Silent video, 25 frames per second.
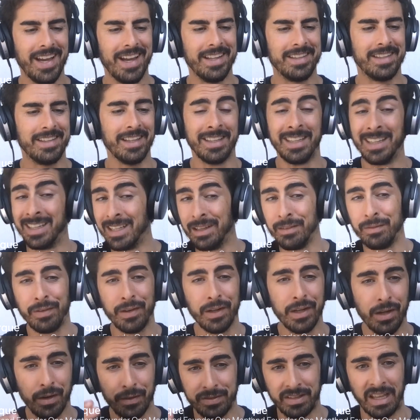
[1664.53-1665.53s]
the
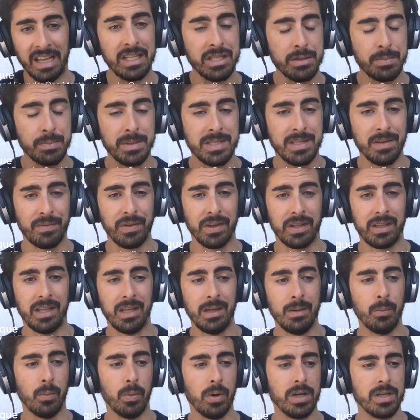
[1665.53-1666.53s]
delivery of that specific
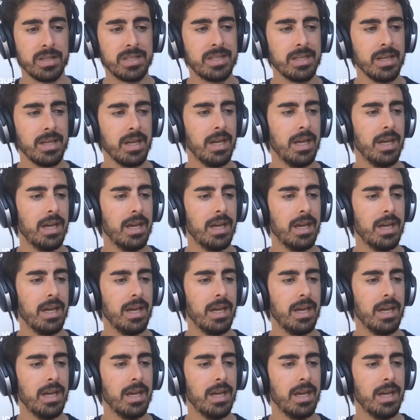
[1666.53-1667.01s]
team was